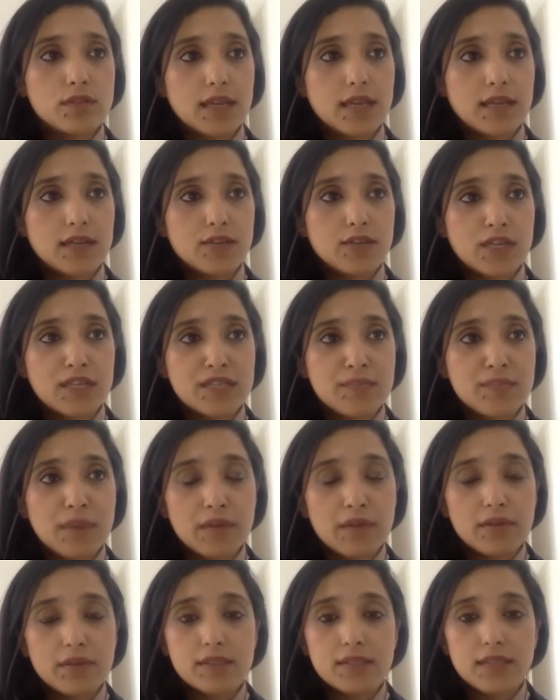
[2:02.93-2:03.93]
that are
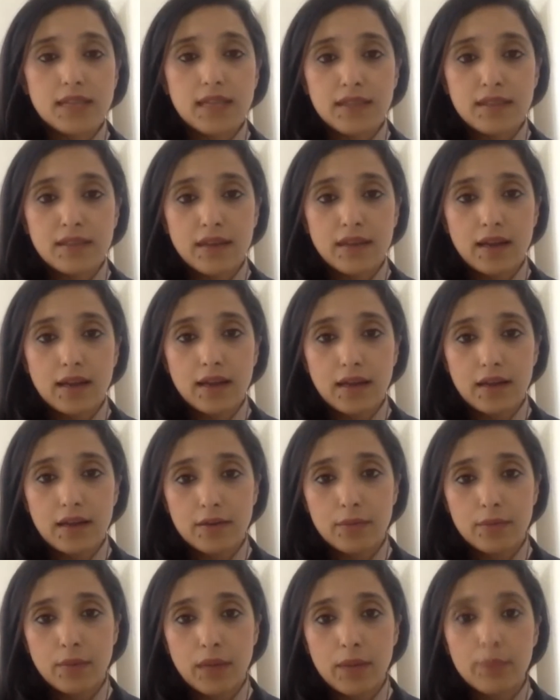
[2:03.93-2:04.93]
transparent and that are
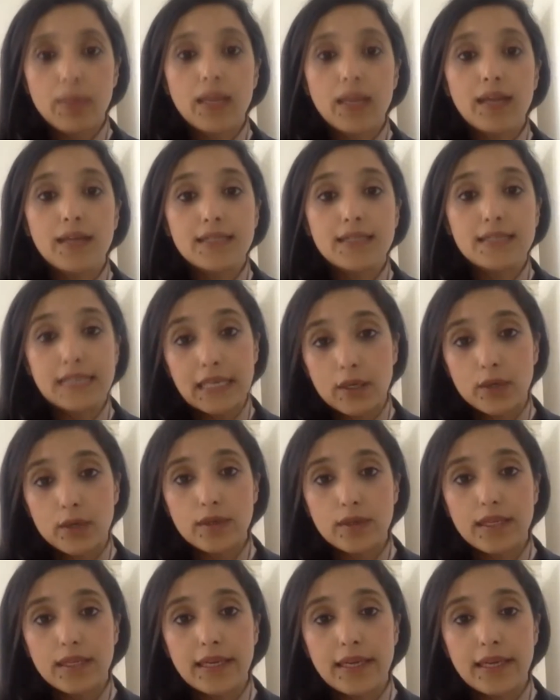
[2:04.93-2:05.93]
applied
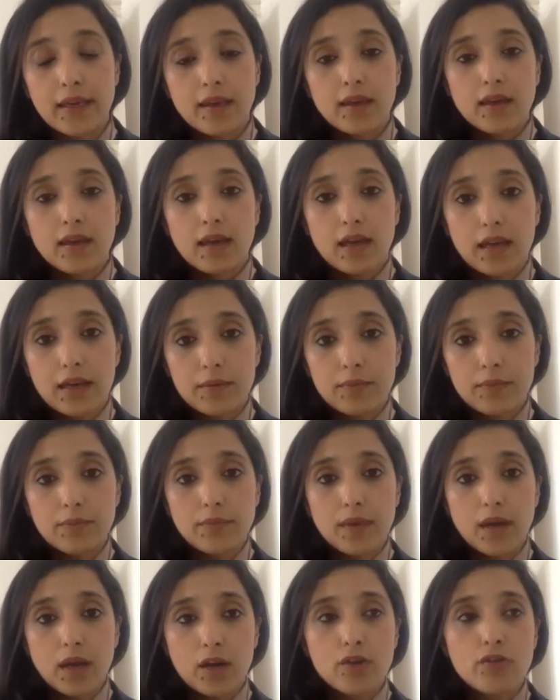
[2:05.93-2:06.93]
equally
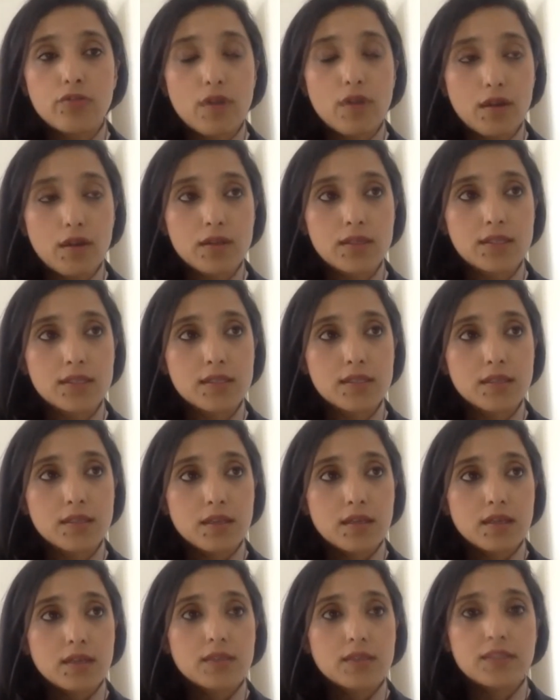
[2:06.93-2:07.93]
across
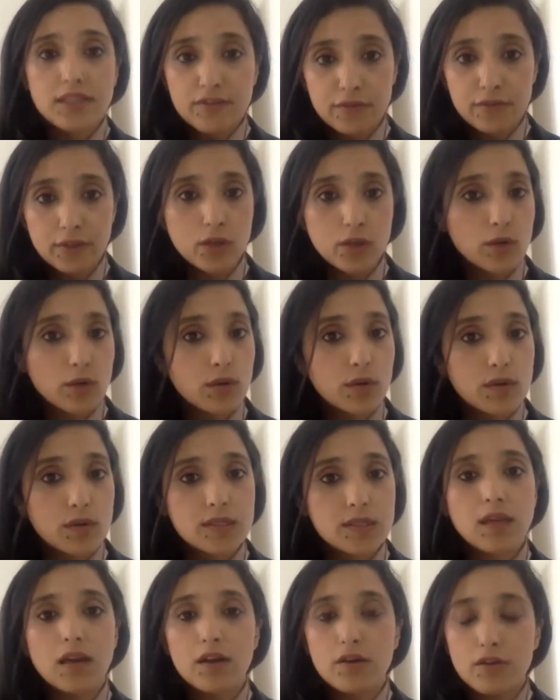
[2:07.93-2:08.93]
different
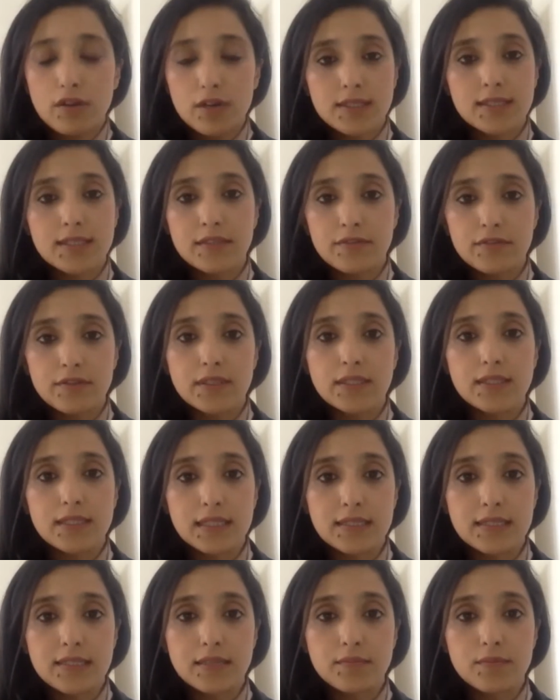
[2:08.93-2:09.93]
courts, across different
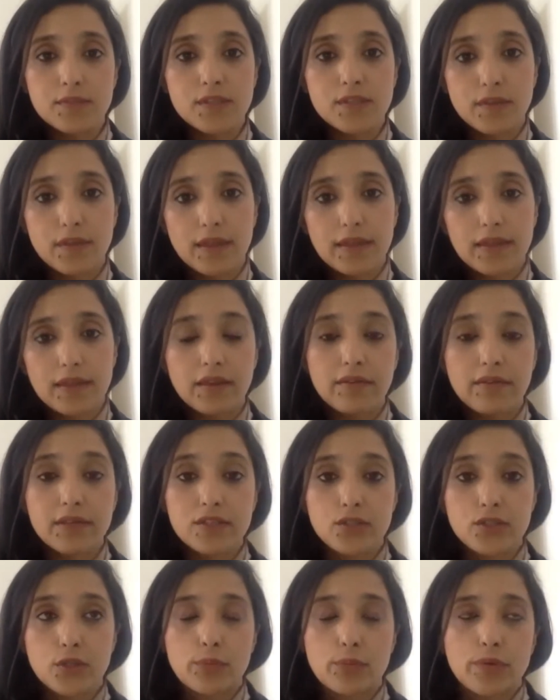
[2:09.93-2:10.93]
systems, so that there
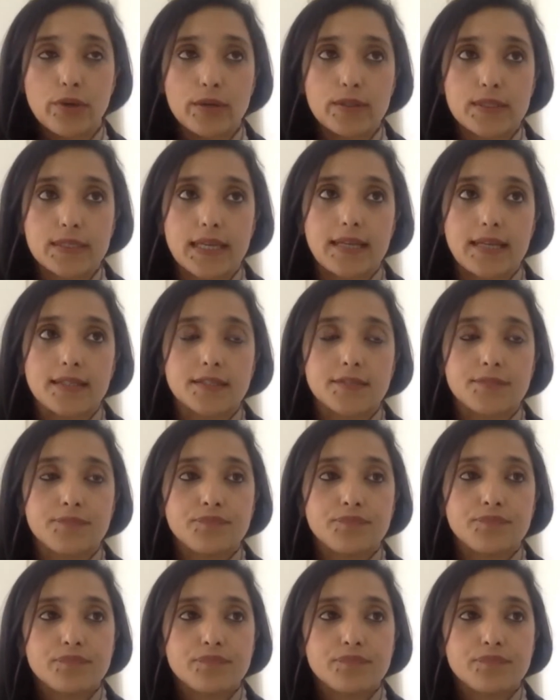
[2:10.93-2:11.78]
is due process.